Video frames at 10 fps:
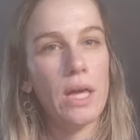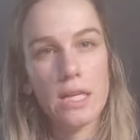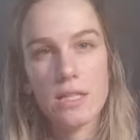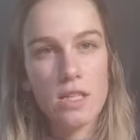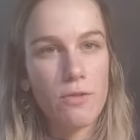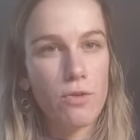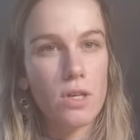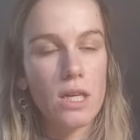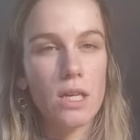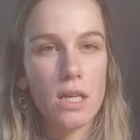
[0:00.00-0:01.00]
it's
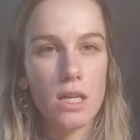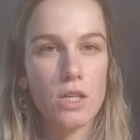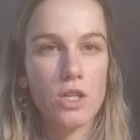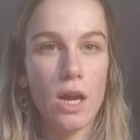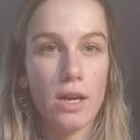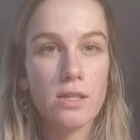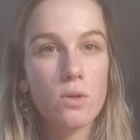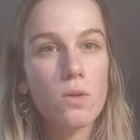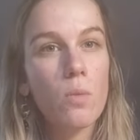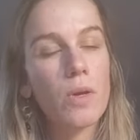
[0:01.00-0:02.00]
different in each high
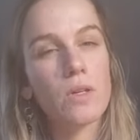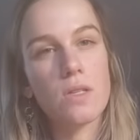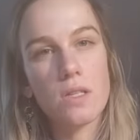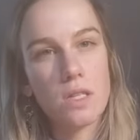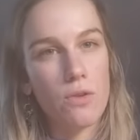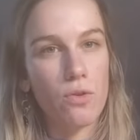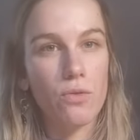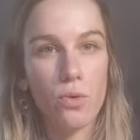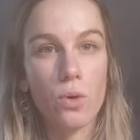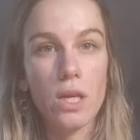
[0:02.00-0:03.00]
school because it's
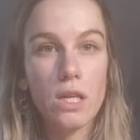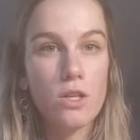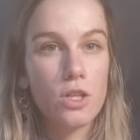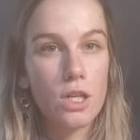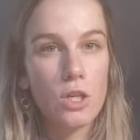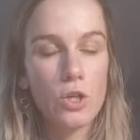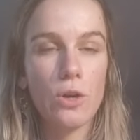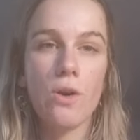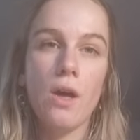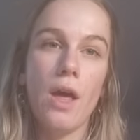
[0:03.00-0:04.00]
different for each
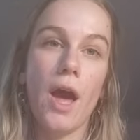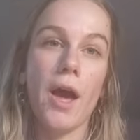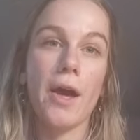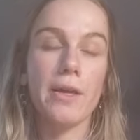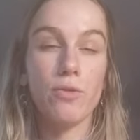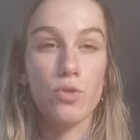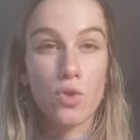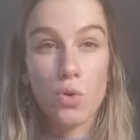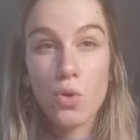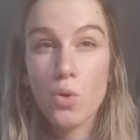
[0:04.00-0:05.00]
teacher. If you
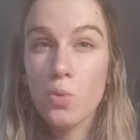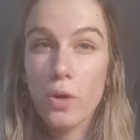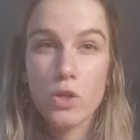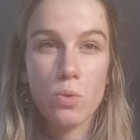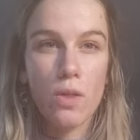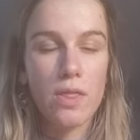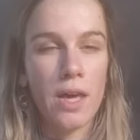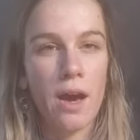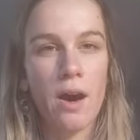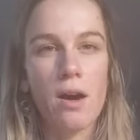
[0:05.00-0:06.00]
don't know which one
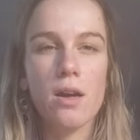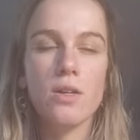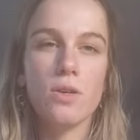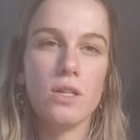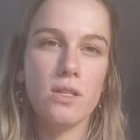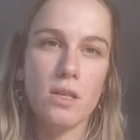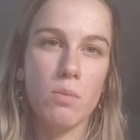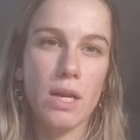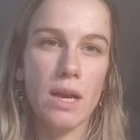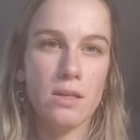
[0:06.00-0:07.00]
they are, you can
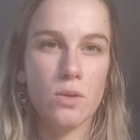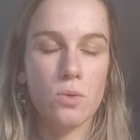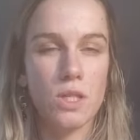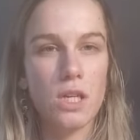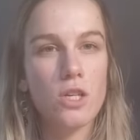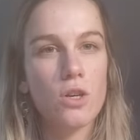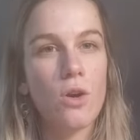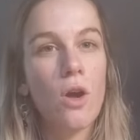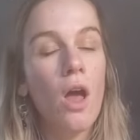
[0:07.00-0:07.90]
simply ask your teacher.